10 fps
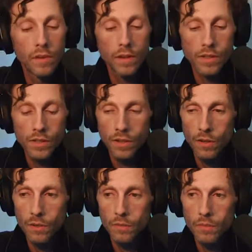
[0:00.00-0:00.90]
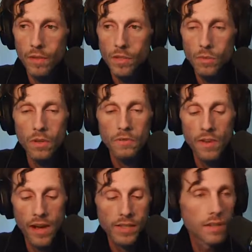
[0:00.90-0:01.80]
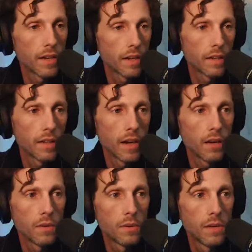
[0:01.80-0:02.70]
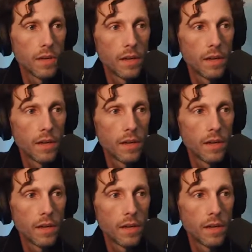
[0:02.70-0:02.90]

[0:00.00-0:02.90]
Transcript: And so it's really fascinating how